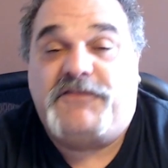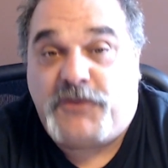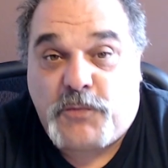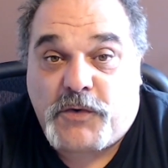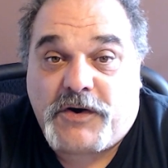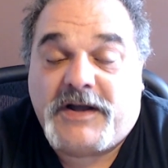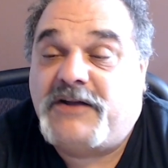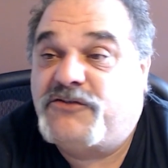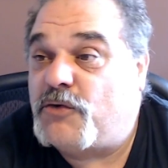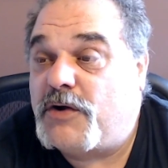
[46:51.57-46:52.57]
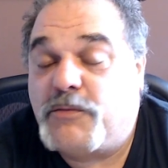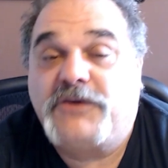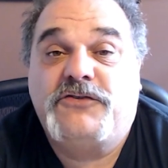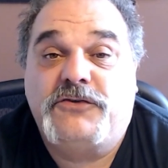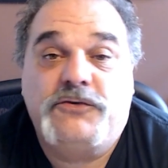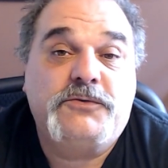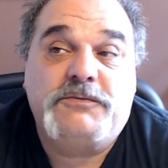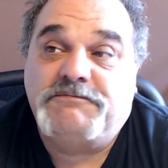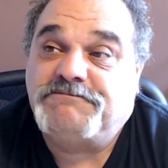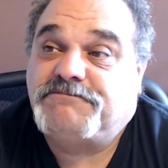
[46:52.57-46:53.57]
you work, enjoy what you do.
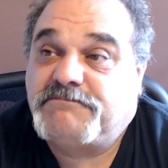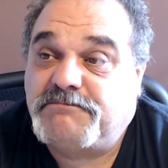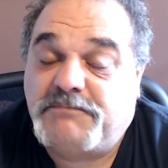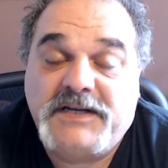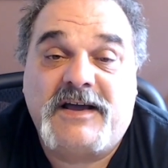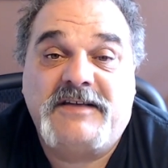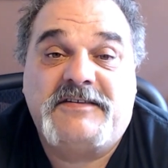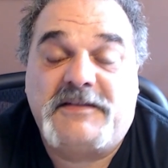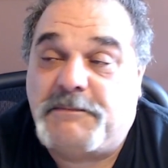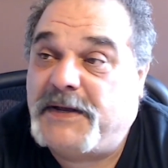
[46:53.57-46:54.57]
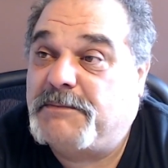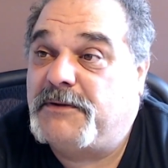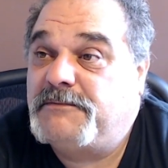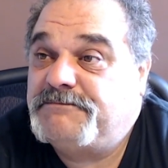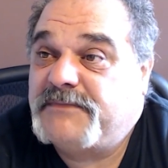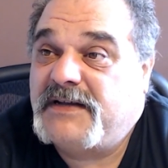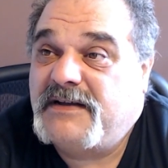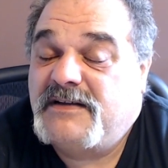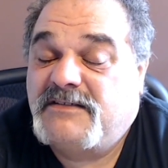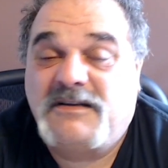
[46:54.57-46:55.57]
Be nice to people.
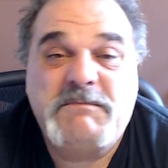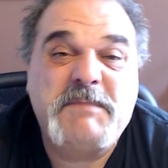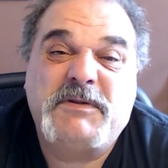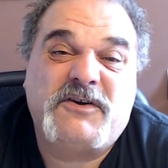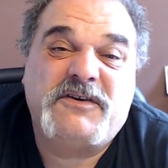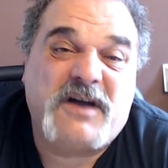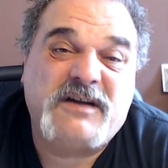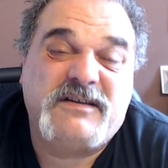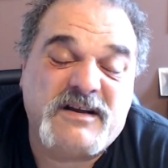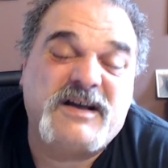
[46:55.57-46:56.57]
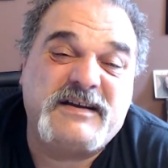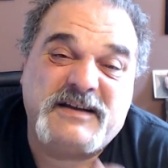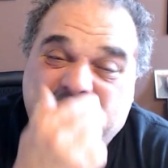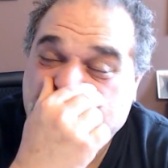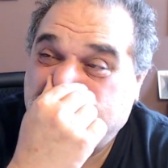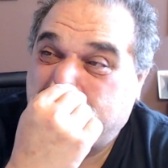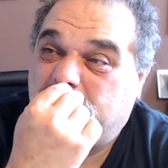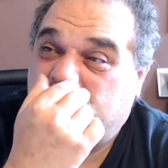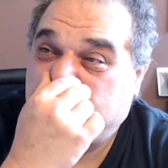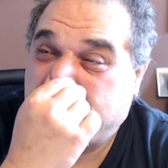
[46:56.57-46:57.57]
Some people are not nice
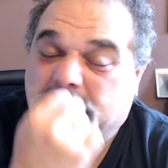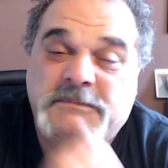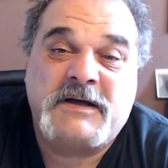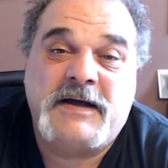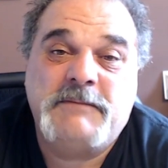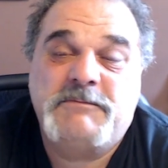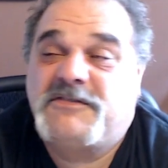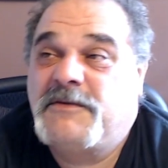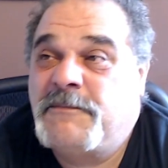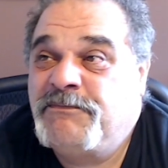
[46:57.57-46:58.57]
sometimes.